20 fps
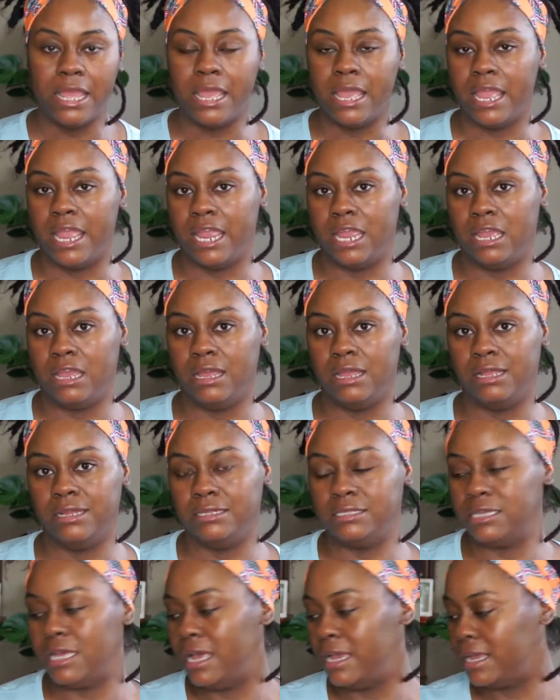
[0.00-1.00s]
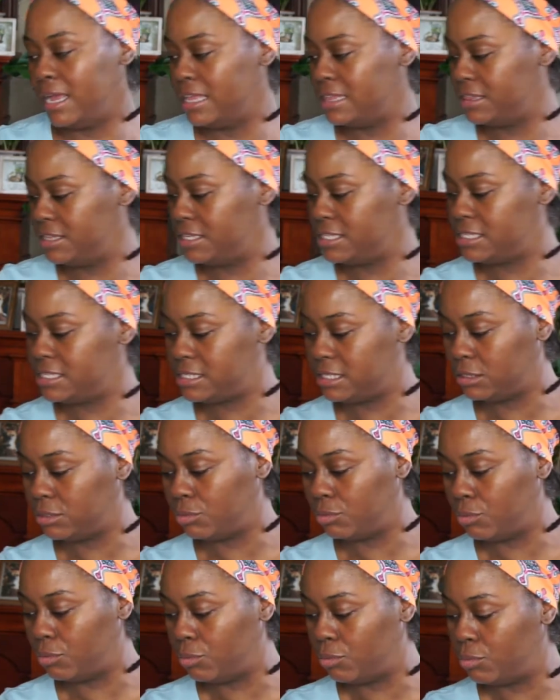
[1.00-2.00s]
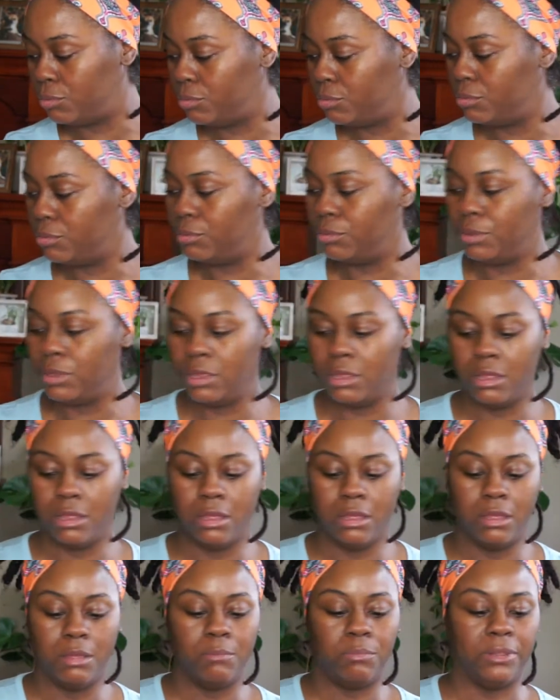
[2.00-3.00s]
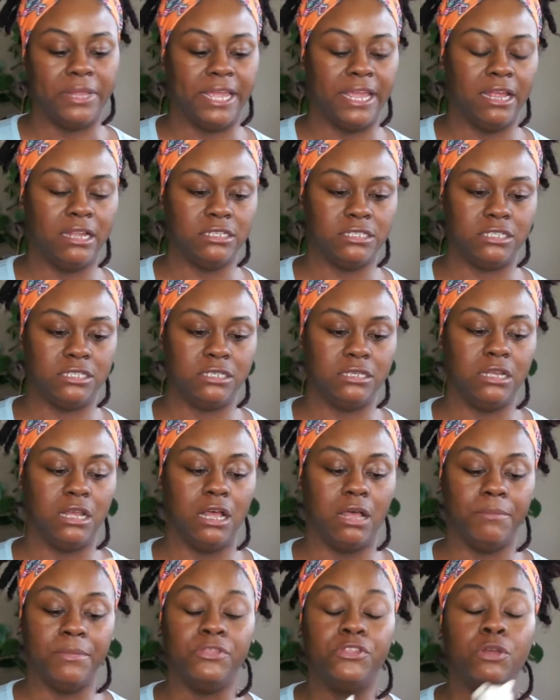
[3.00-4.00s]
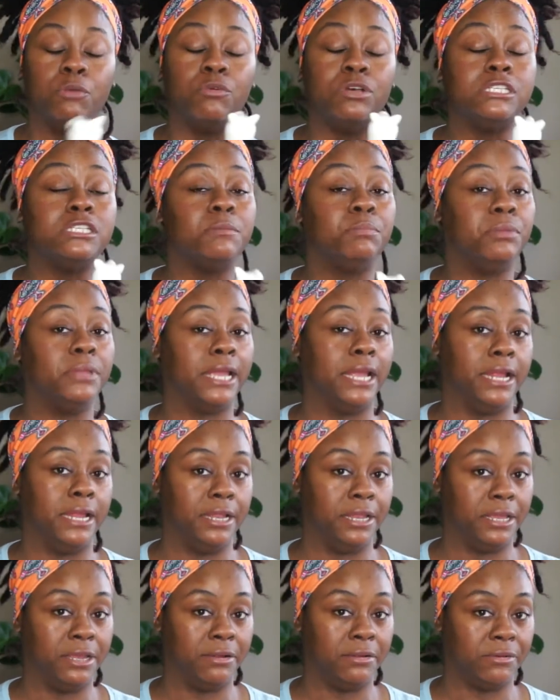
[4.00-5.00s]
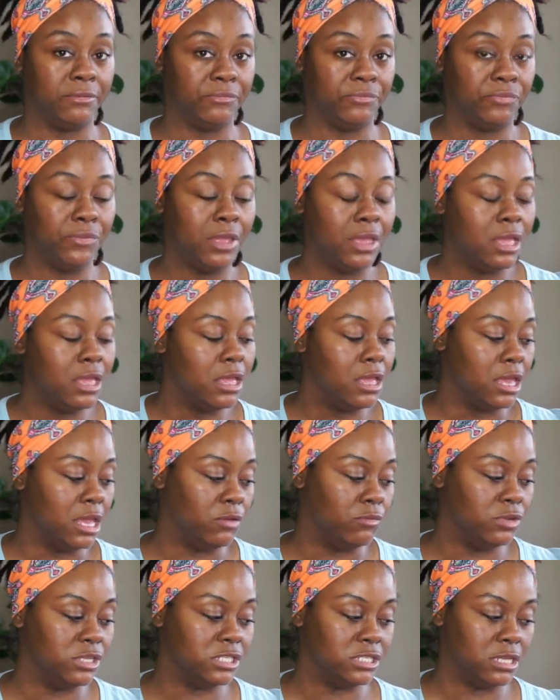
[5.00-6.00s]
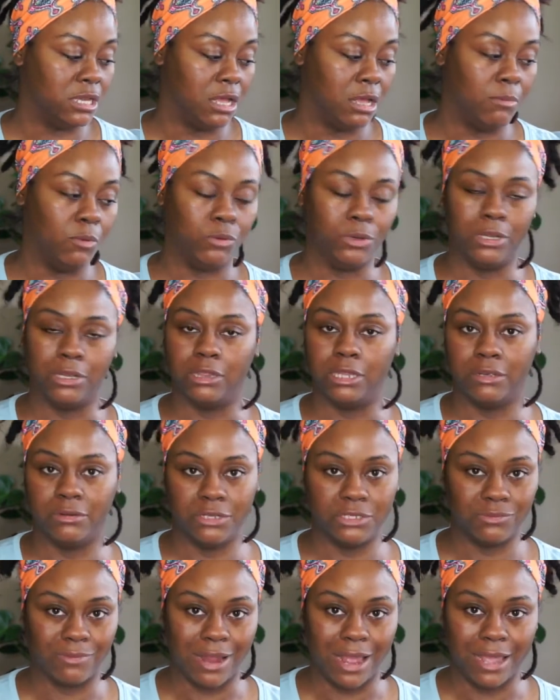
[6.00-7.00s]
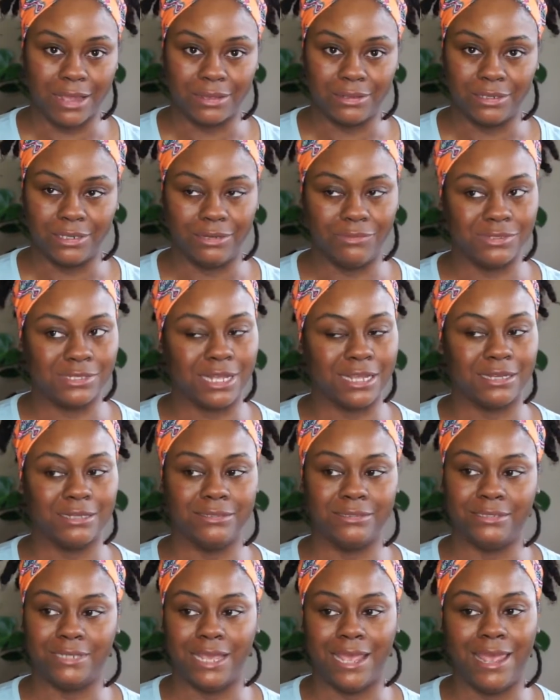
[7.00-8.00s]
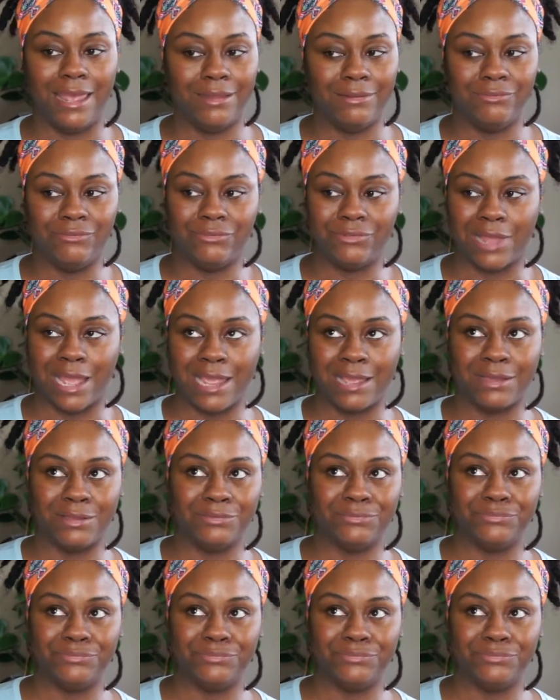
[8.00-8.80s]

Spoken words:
and I got this little plant. There was a plant in here. It was on the clearance rack, and it was like a dead, like,